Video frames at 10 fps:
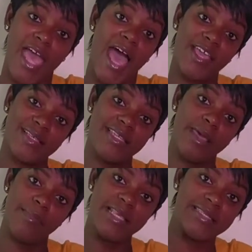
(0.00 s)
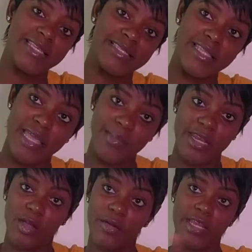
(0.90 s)
and you see the business name there,
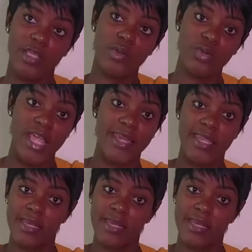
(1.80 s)
the credit union there,